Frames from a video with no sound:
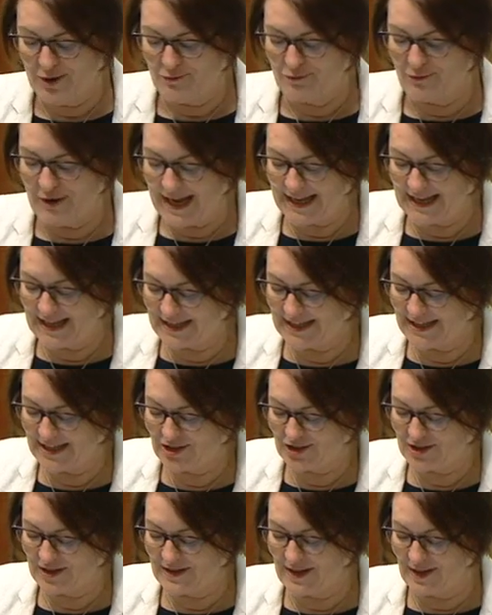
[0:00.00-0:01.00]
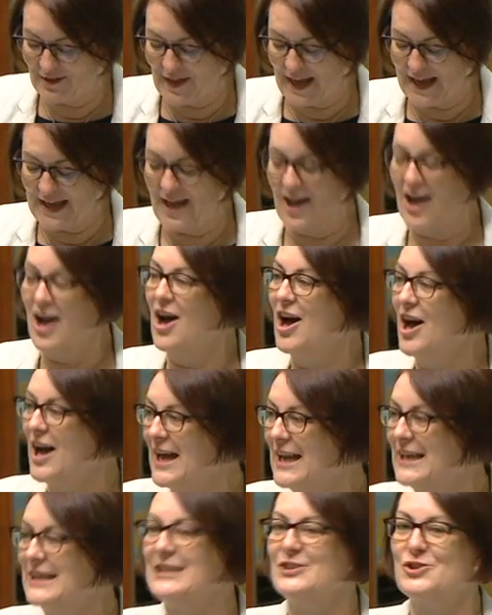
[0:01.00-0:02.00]
recognition that they are
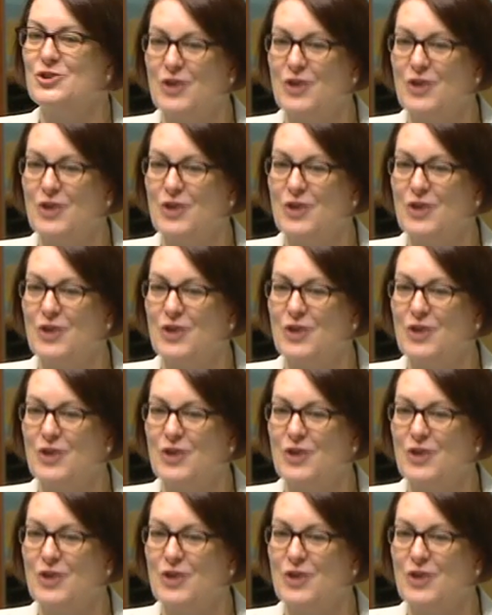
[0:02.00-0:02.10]
highly